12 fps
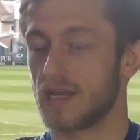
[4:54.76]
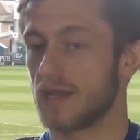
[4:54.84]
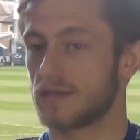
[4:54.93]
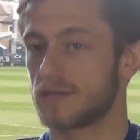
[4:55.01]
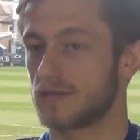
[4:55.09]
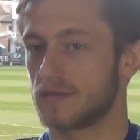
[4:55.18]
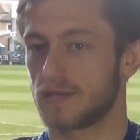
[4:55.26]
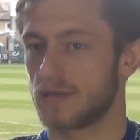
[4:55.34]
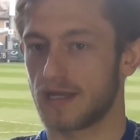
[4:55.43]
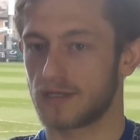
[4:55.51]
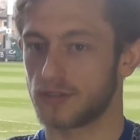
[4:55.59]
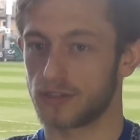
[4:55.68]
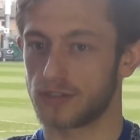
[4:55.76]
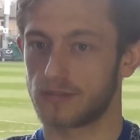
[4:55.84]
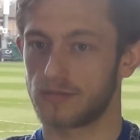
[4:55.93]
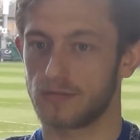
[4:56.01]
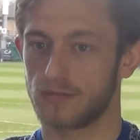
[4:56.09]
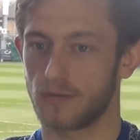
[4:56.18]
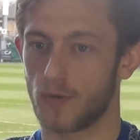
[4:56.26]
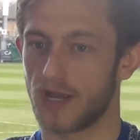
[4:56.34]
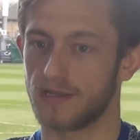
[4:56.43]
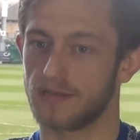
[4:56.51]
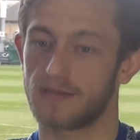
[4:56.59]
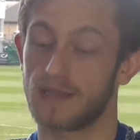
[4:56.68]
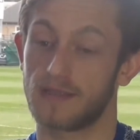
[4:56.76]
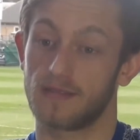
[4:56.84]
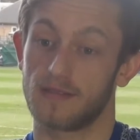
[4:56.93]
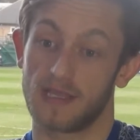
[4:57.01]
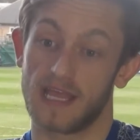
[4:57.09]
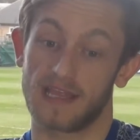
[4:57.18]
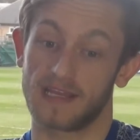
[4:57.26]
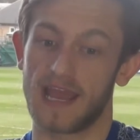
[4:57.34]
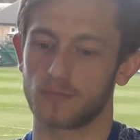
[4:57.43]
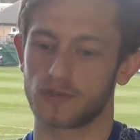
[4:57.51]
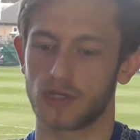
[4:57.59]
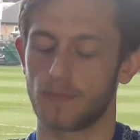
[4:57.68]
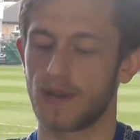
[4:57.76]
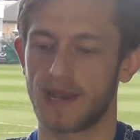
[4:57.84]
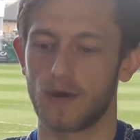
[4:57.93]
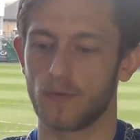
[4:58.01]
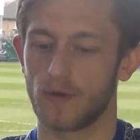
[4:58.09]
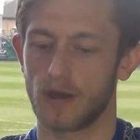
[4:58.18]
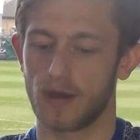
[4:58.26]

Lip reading: that's just the way that the game was going to plan out.